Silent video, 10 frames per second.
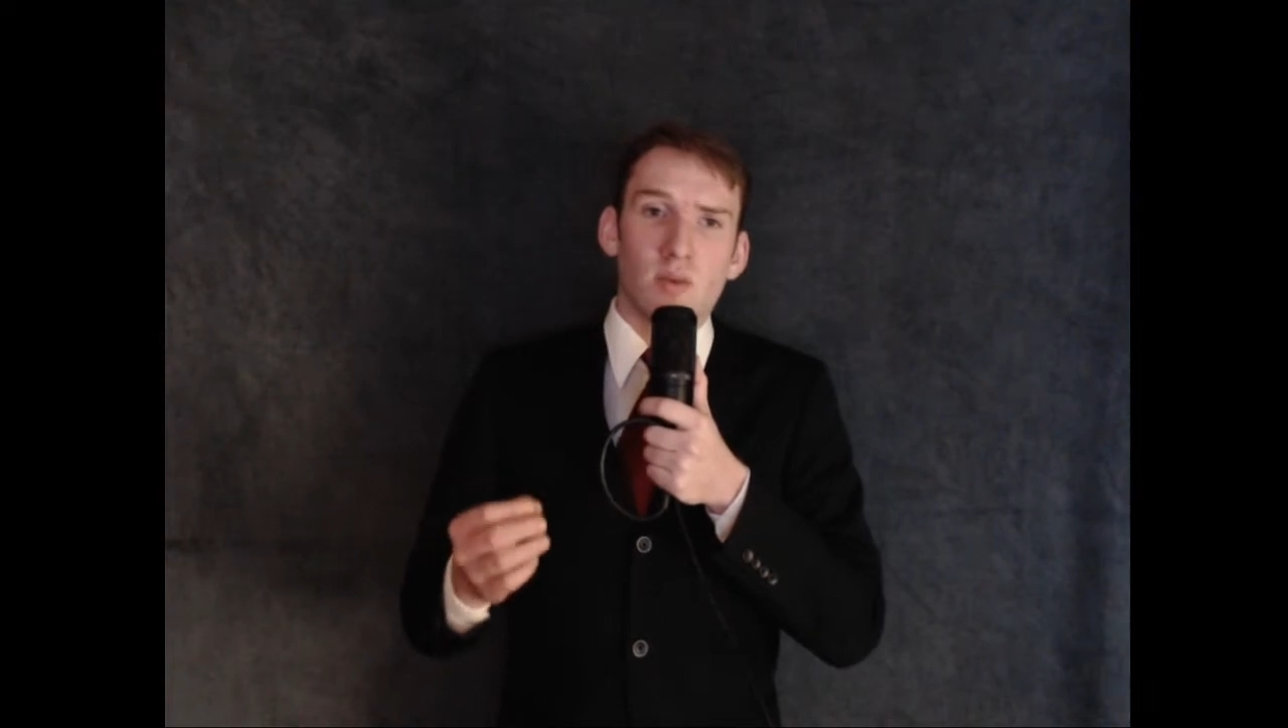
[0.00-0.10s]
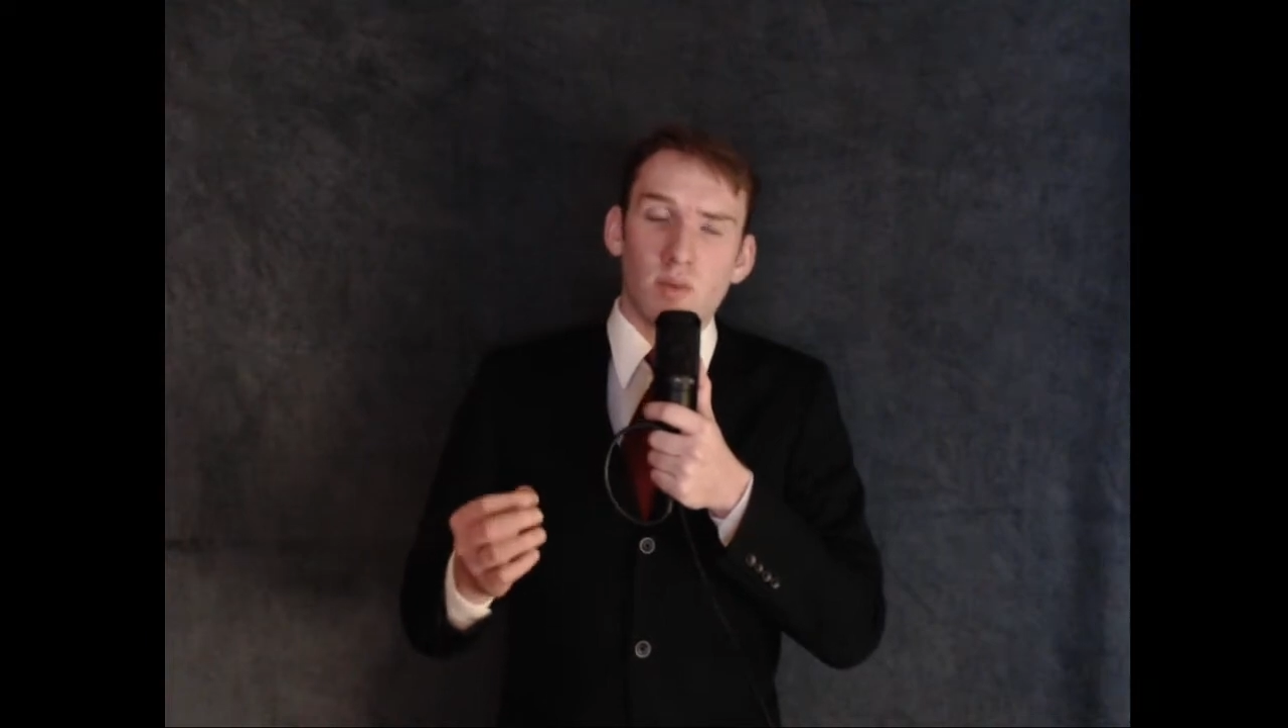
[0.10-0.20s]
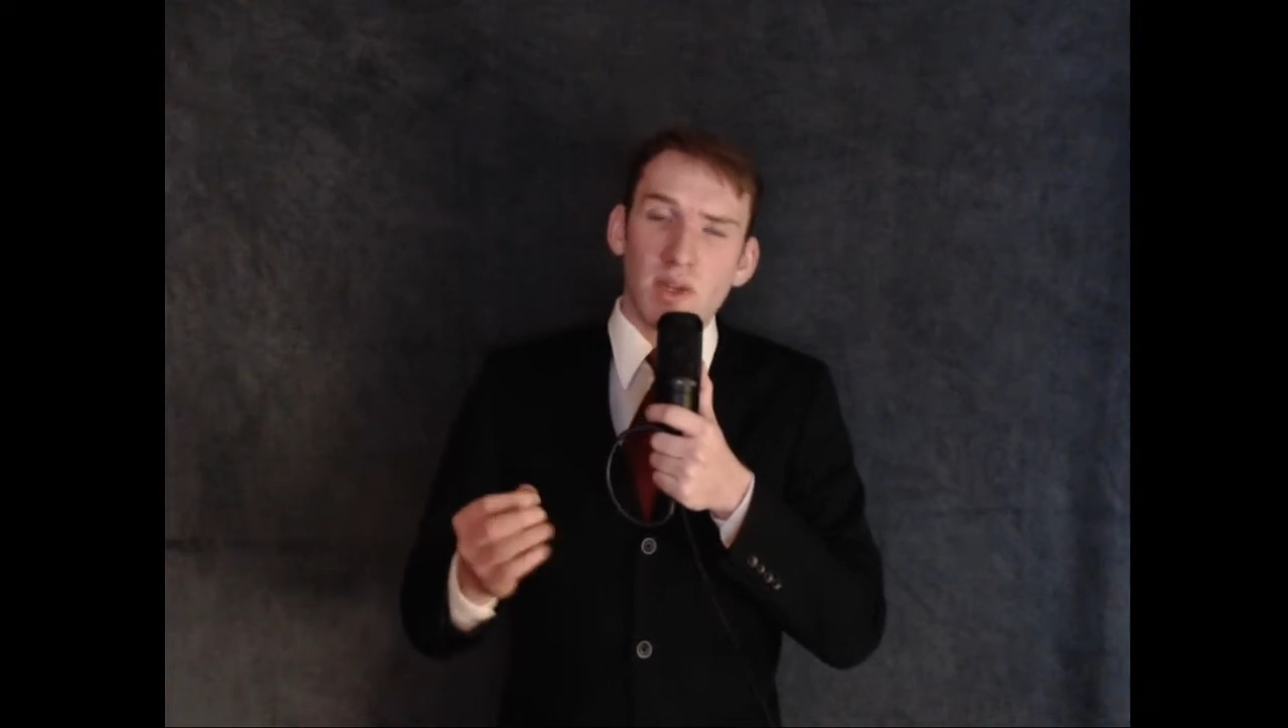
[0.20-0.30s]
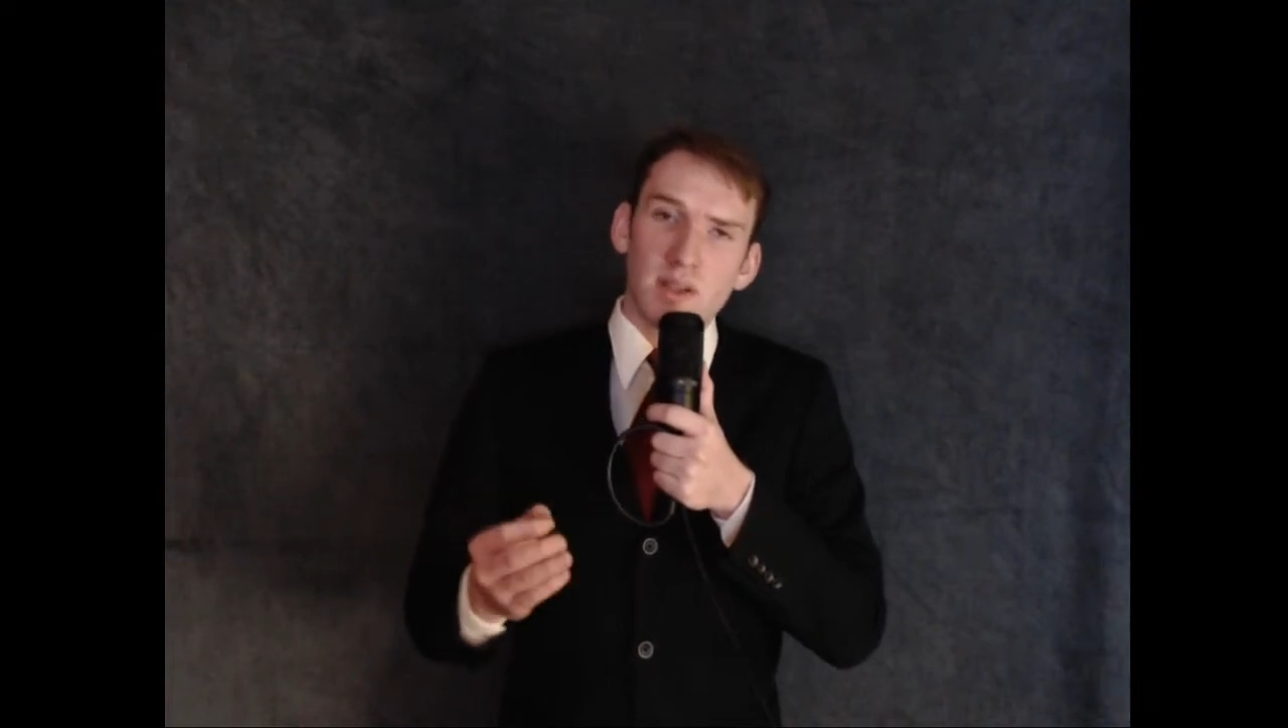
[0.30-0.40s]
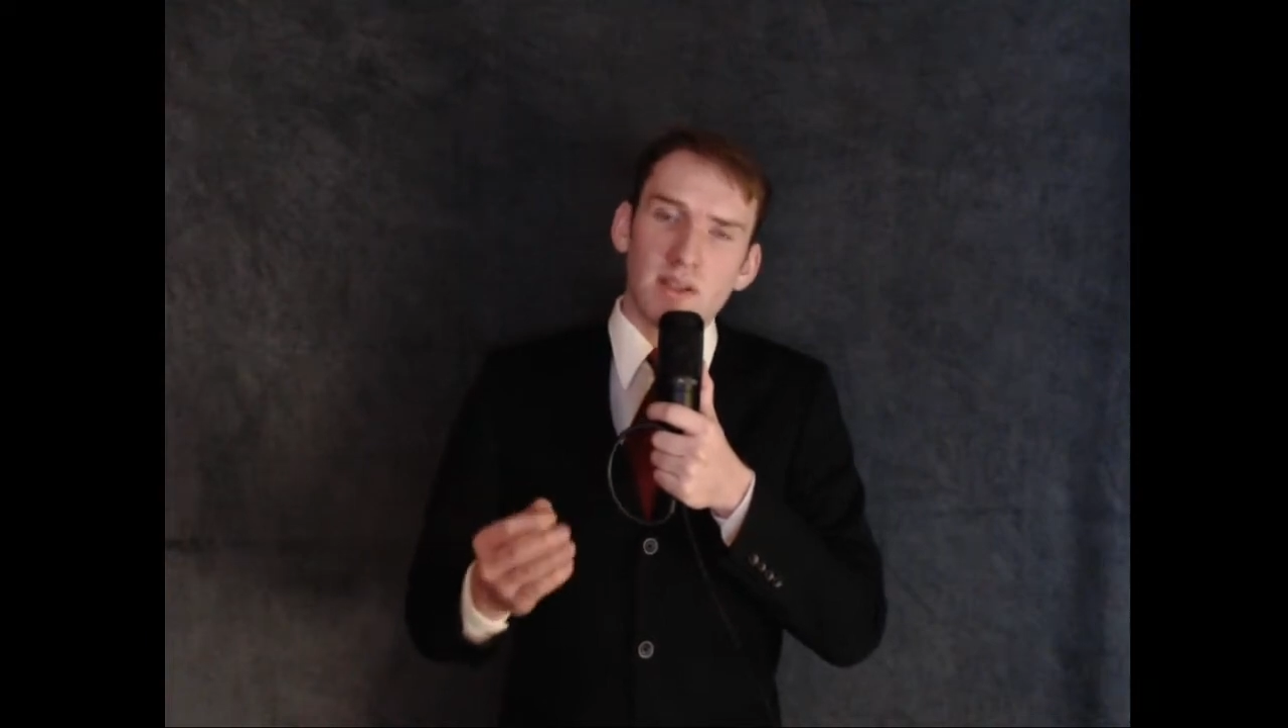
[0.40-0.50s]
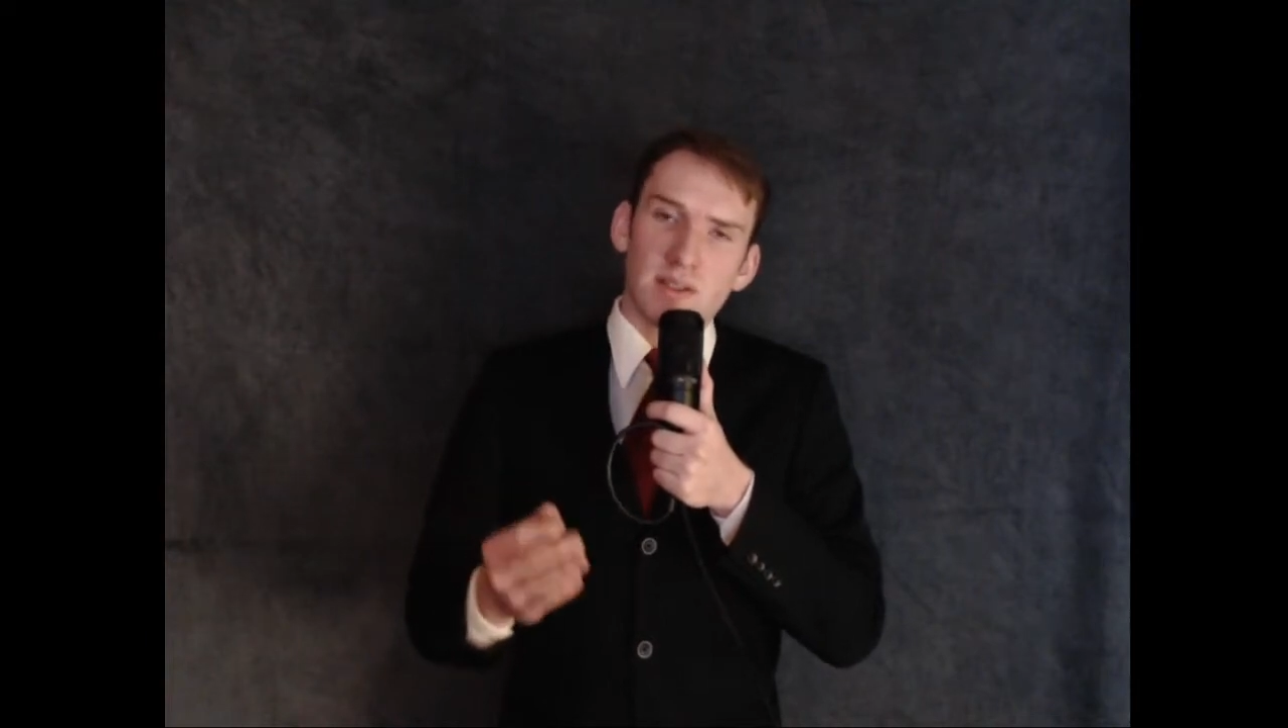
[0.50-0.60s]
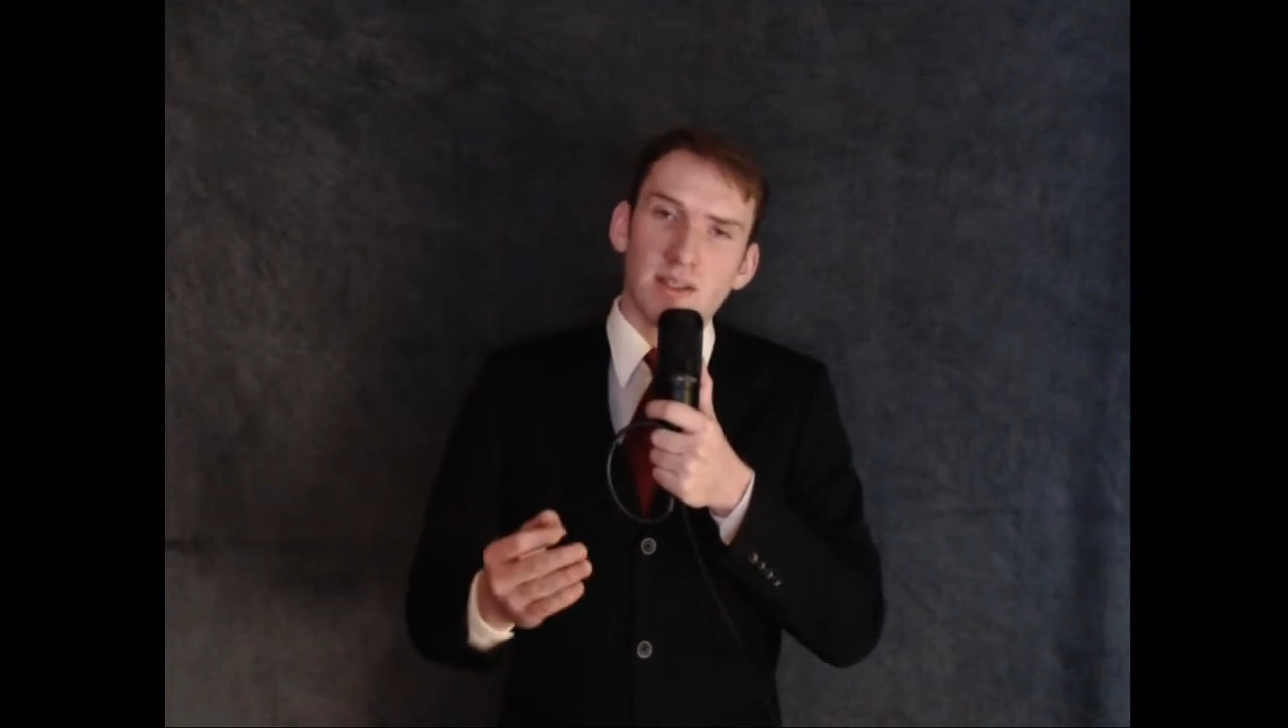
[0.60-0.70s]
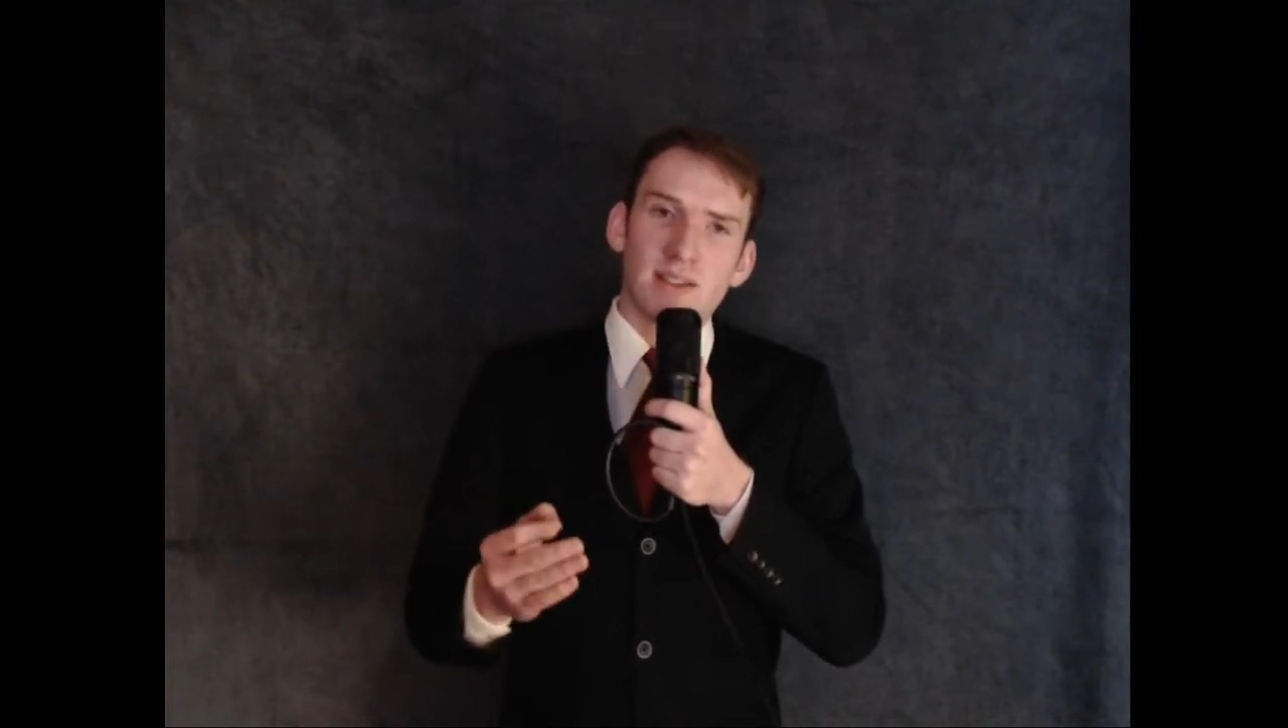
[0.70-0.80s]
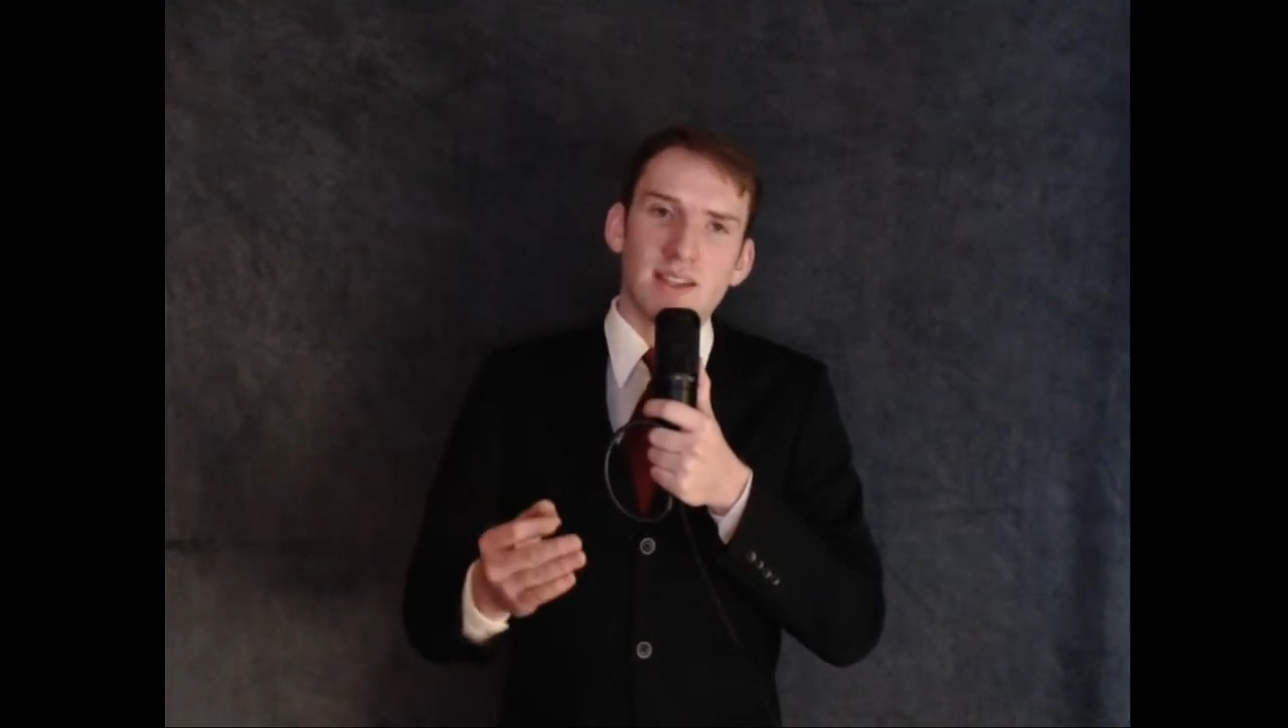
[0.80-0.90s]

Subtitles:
realistic